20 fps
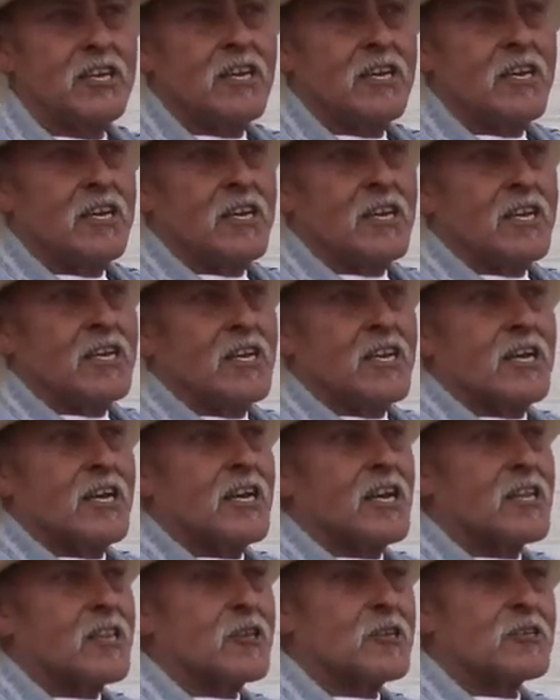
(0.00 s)

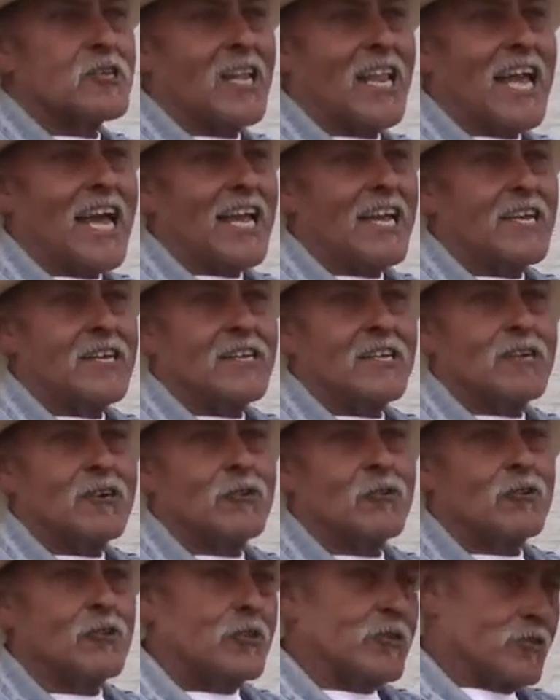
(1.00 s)
uh, there's light,
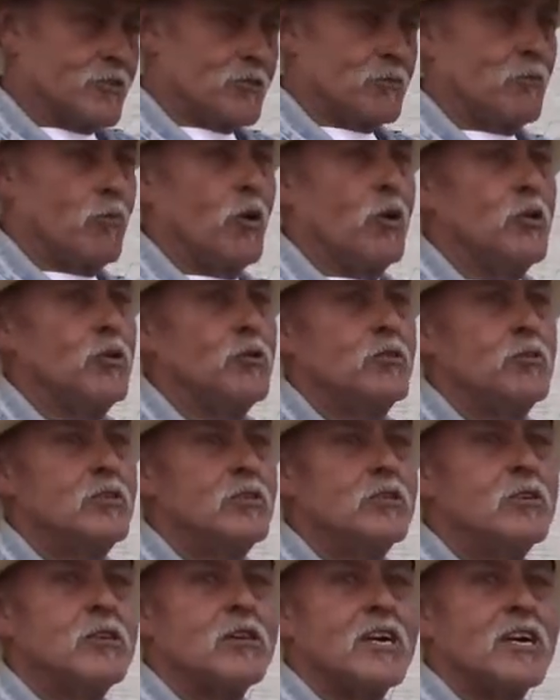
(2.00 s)
or there's
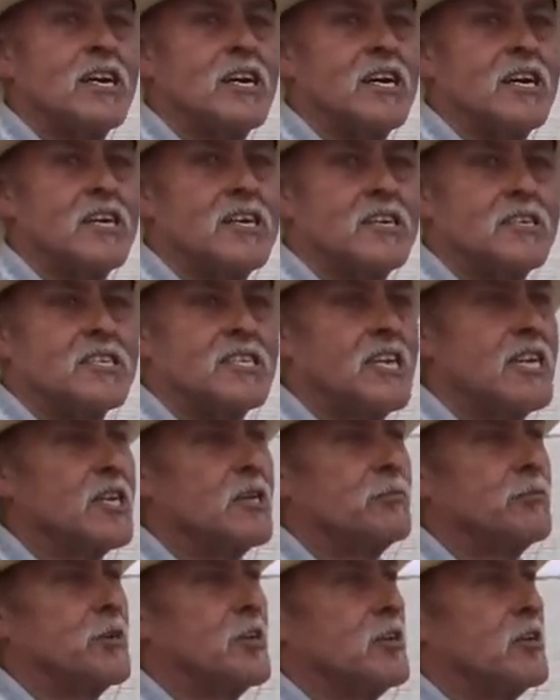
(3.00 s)
blue, uh, yet
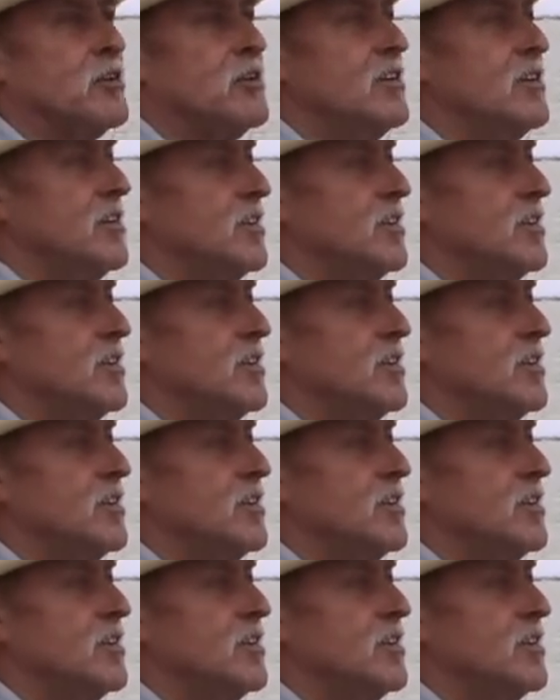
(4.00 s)
up here,